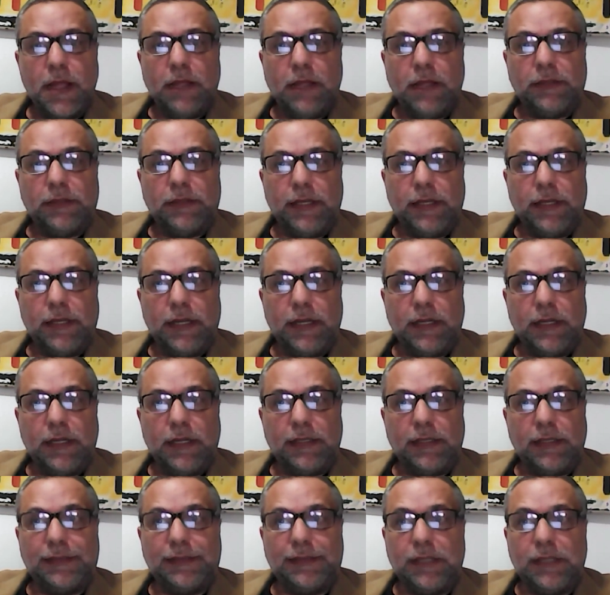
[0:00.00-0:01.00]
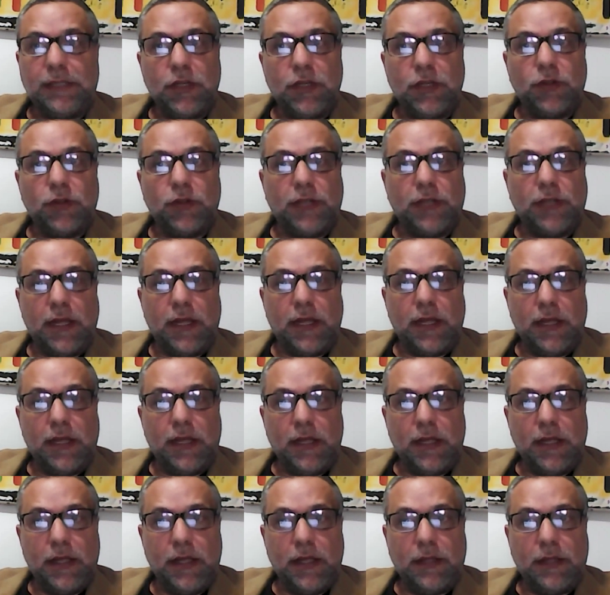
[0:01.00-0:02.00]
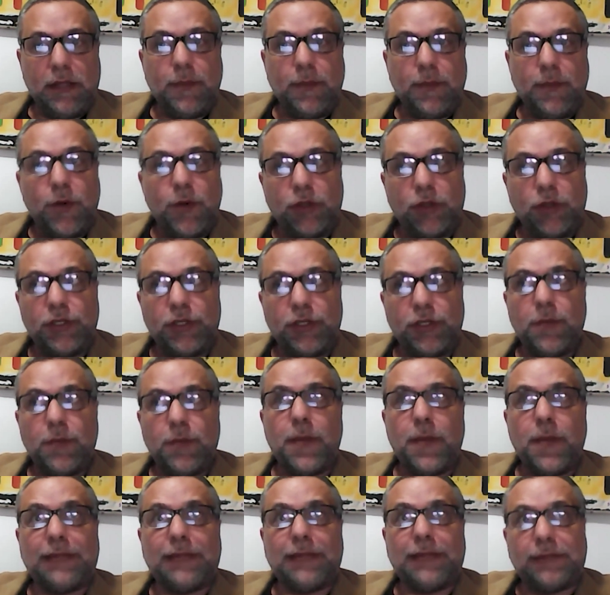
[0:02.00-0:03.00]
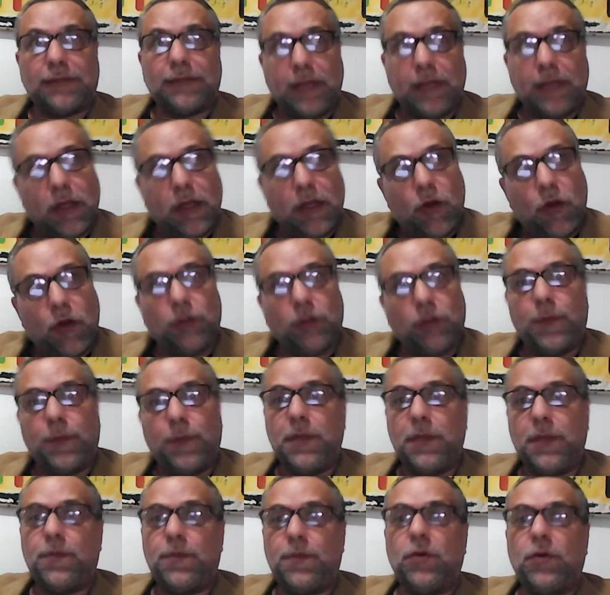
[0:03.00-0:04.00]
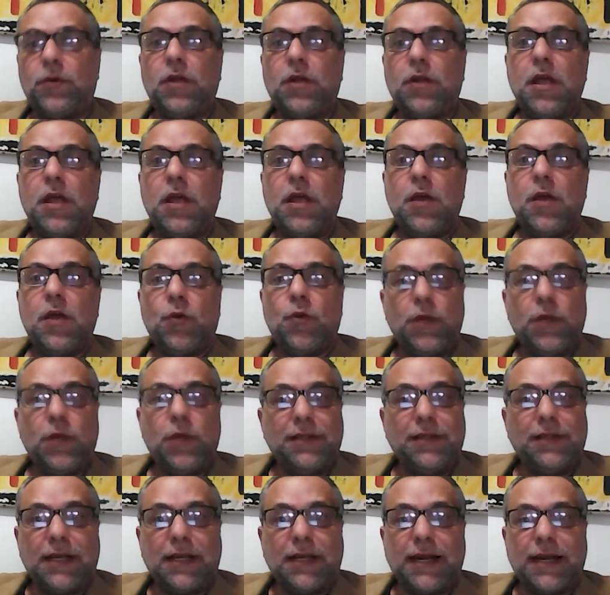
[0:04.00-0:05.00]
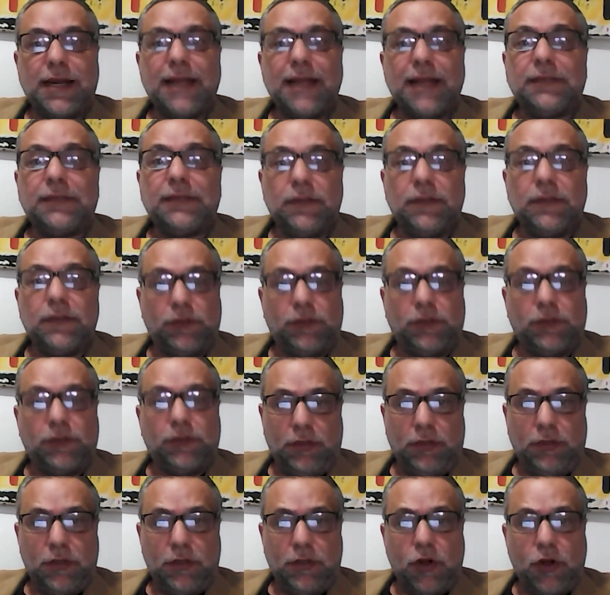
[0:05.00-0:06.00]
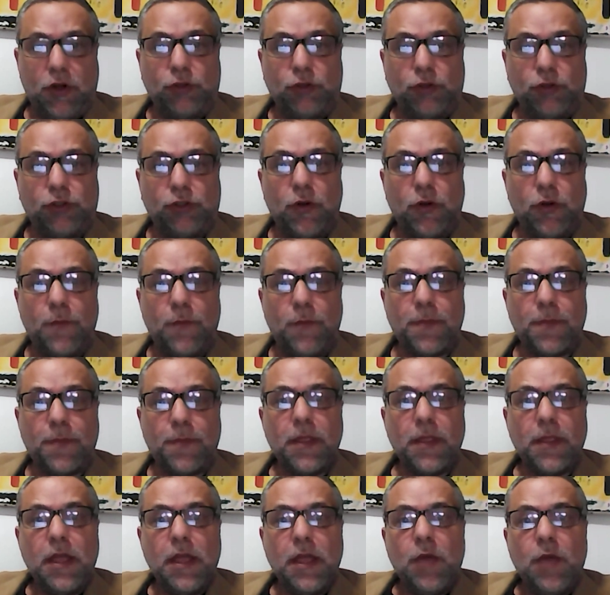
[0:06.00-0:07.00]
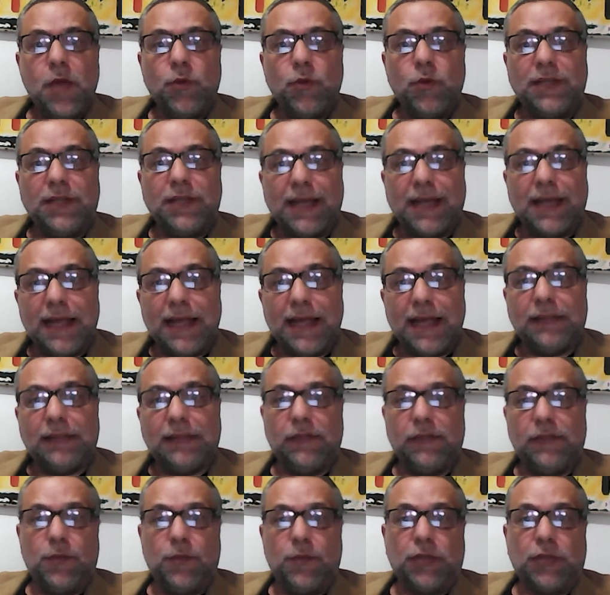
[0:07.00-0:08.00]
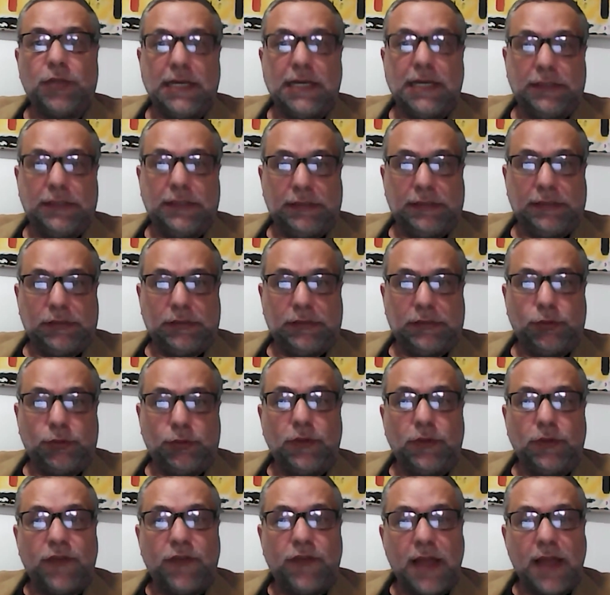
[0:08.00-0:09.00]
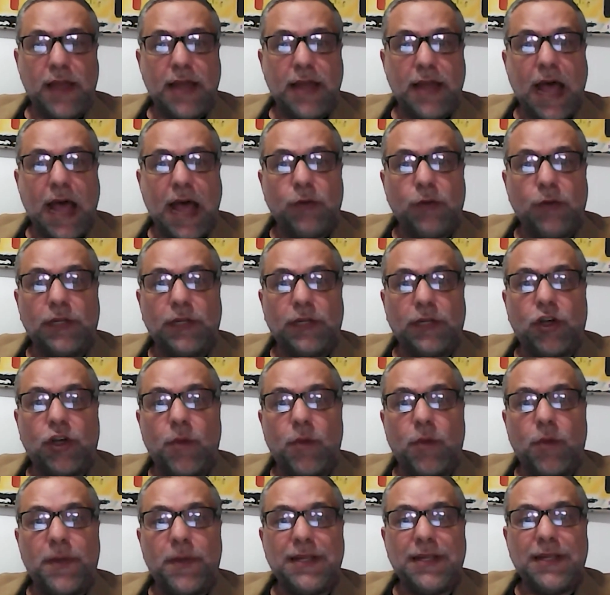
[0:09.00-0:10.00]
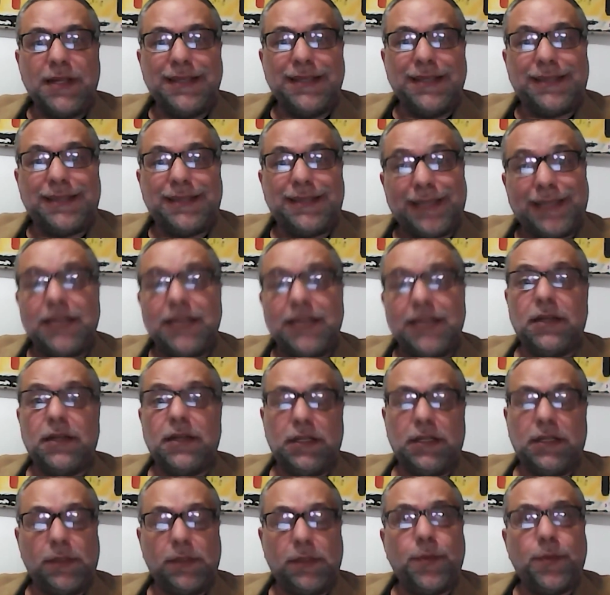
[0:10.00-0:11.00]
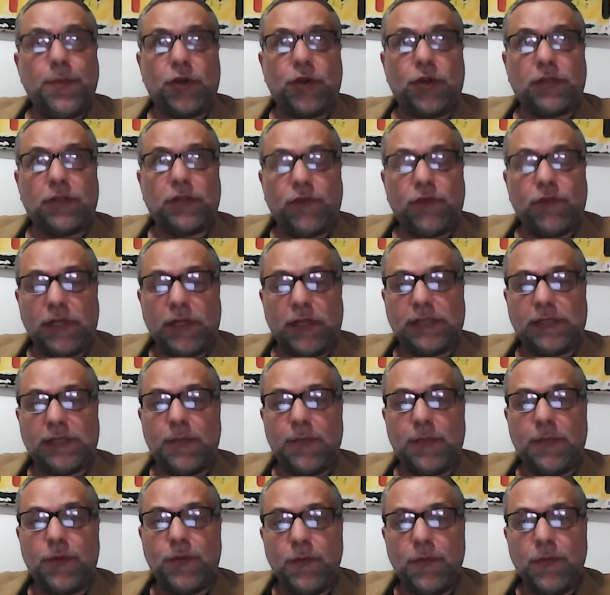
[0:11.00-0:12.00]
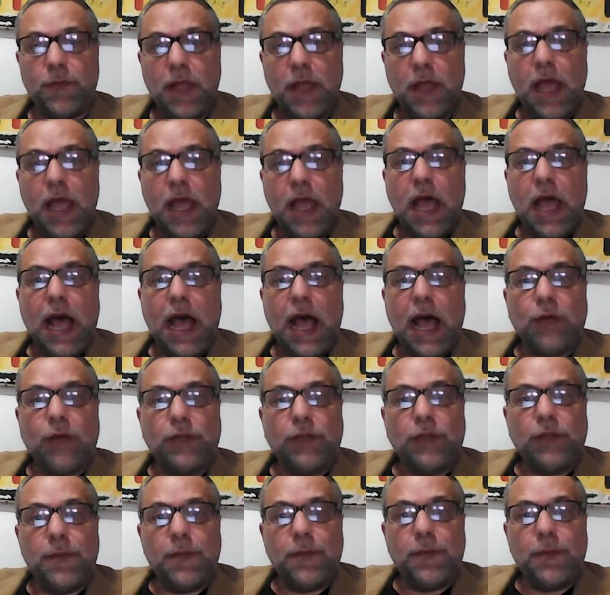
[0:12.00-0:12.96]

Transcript: the CEO, the board, but all the people with the creative, also with creative modalities, to define how the company is seen is important. For example, how the